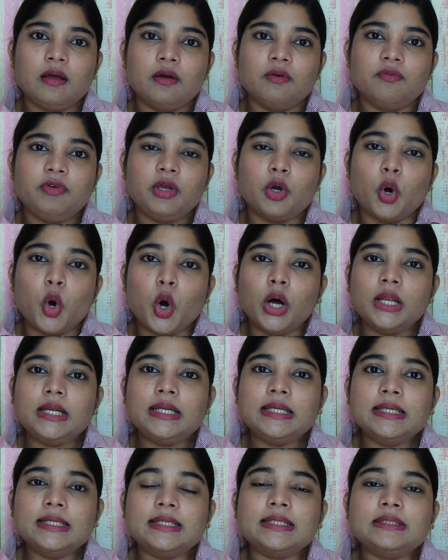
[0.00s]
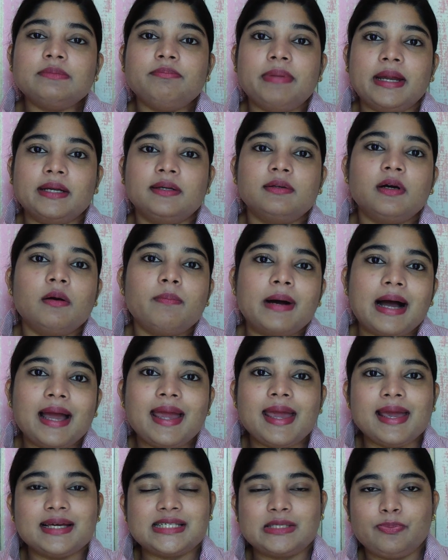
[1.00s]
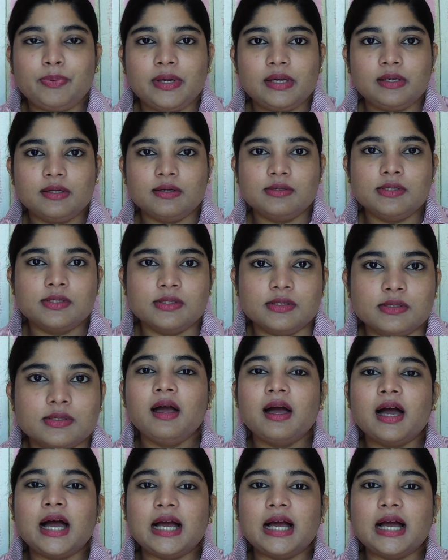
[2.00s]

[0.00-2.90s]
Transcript: we all learn better by experiences.